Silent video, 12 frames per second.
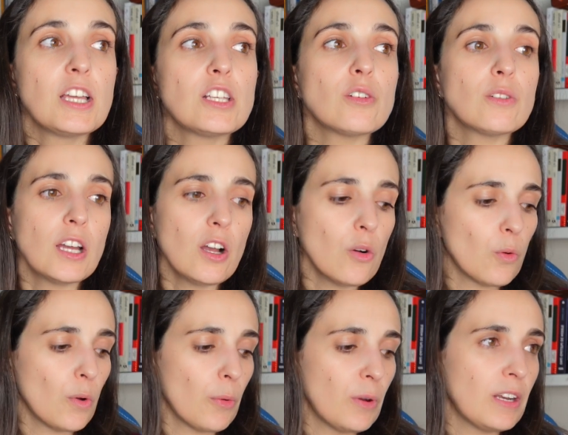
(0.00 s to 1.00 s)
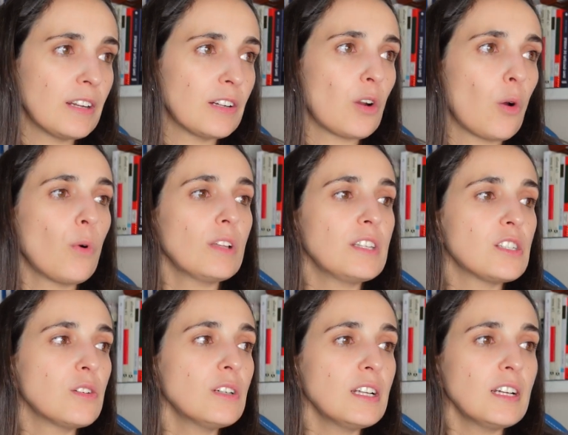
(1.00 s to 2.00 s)
So now we will learn what is
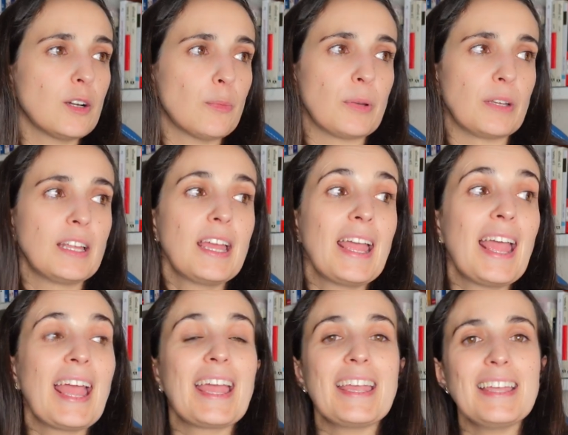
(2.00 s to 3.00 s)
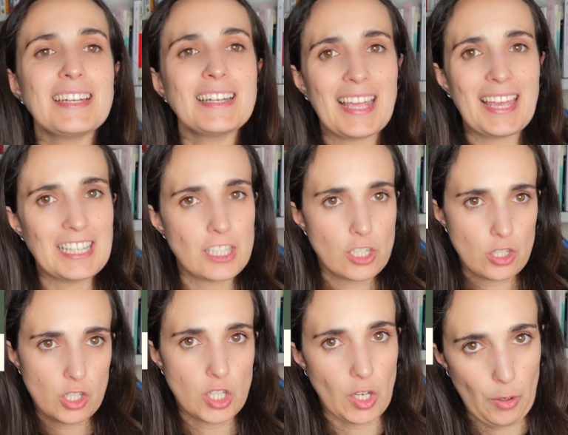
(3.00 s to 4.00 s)
gonna happen in each
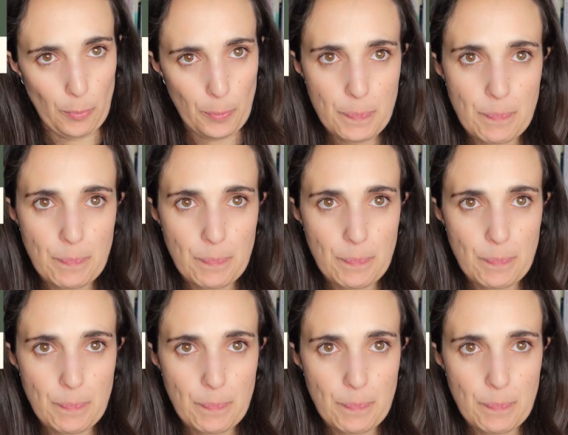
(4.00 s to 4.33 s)
term.